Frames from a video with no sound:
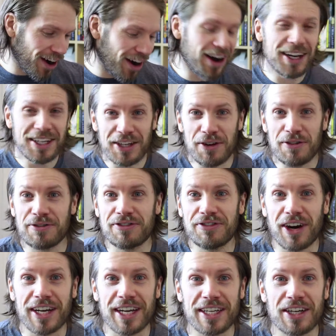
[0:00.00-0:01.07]
I don't
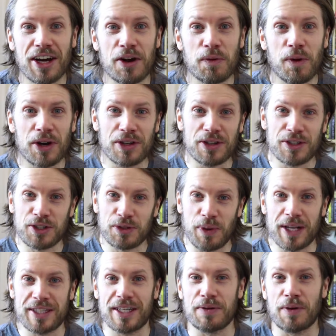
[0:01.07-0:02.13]
fucking know why you're
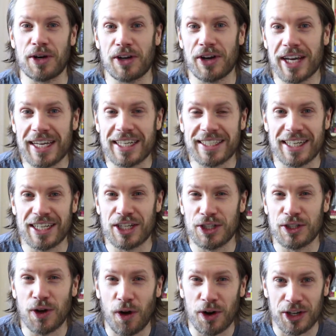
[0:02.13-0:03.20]
sweating while you're eating
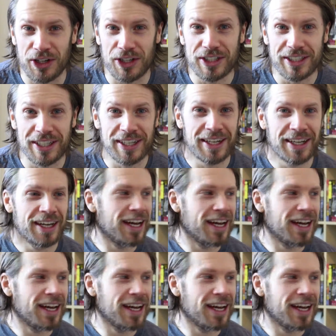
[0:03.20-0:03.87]
yogurt.